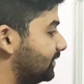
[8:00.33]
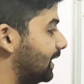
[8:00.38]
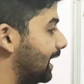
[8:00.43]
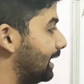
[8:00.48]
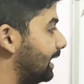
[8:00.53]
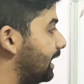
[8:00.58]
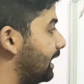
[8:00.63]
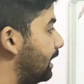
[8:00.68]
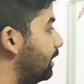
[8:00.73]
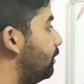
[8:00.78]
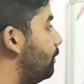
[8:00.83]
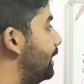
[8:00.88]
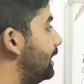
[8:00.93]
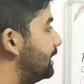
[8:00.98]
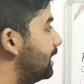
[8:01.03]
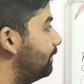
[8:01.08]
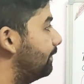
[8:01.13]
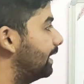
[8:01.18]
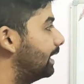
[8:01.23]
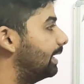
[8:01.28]
that are
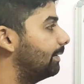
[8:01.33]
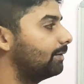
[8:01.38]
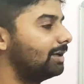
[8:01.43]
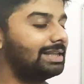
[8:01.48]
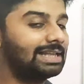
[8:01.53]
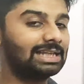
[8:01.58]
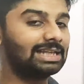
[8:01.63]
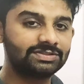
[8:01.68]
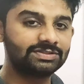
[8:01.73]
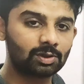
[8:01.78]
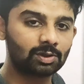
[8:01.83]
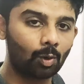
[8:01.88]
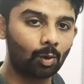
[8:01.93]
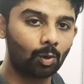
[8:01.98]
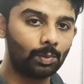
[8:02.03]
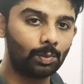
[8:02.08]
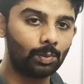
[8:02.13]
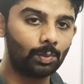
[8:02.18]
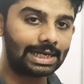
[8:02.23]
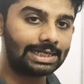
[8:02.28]
elevated whenever there is a
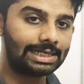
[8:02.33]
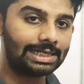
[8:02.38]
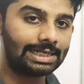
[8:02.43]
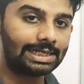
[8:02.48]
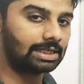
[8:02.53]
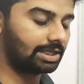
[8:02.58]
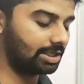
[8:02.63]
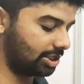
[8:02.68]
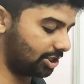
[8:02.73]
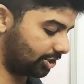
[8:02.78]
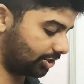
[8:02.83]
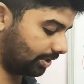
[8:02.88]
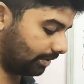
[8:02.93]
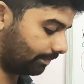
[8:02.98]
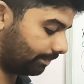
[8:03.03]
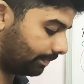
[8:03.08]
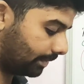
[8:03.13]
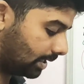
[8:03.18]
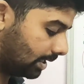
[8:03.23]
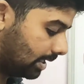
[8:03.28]
COVID-19 condition.
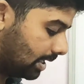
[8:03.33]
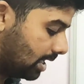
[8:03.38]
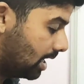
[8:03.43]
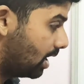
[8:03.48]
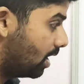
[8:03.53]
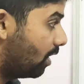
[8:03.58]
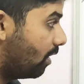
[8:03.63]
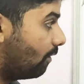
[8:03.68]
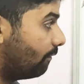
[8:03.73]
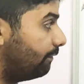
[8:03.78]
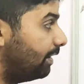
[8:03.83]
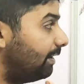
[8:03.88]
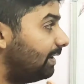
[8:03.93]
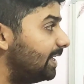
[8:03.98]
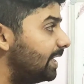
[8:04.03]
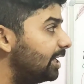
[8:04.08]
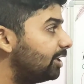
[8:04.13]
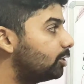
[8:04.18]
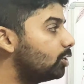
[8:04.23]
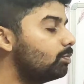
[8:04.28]
We
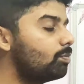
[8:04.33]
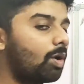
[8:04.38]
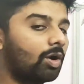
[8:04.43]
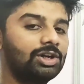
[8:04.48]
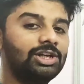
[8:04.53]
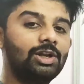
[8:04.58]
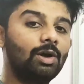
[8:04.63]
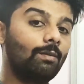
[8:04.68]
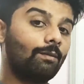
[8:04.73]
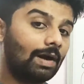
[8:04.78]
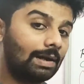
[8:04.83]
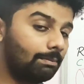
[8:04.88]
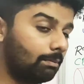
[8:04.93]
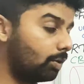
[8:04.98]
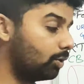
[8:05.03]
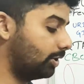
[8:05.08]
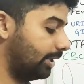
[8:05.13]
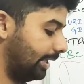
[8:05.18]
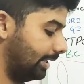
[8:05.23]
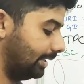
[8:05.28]
need to monitor one
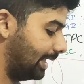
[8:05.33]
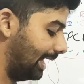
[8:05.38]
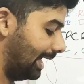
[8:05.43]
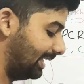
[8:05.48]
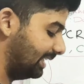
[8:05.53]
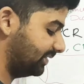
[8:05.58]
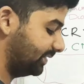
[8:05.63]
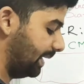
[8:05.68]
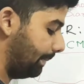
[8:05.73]
more thing, that is the